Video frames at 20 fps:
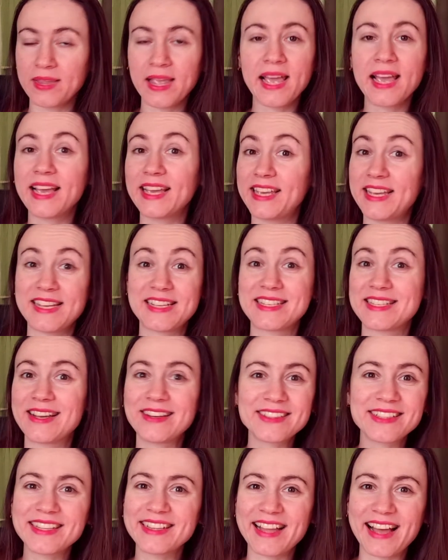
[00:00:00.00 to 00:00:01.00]
He is
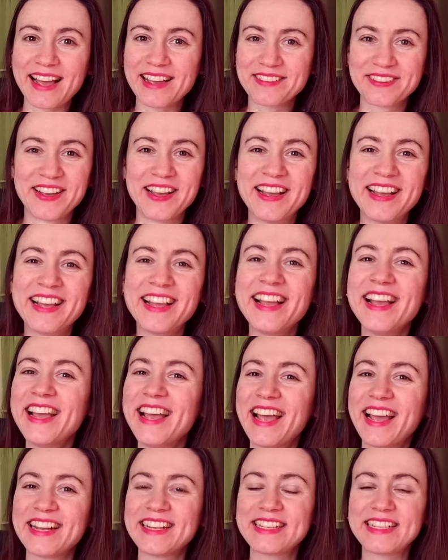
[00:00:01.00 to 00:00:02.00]
not alive
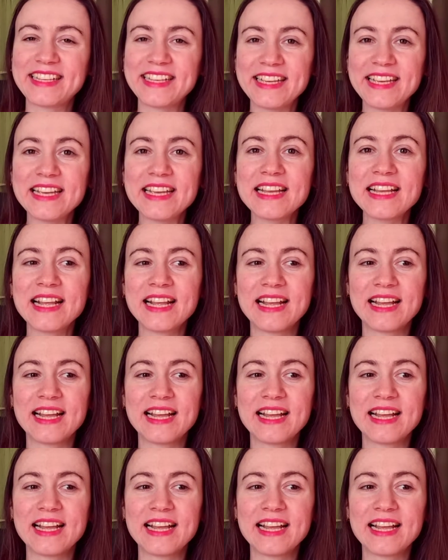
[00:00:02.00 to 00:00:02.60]
and he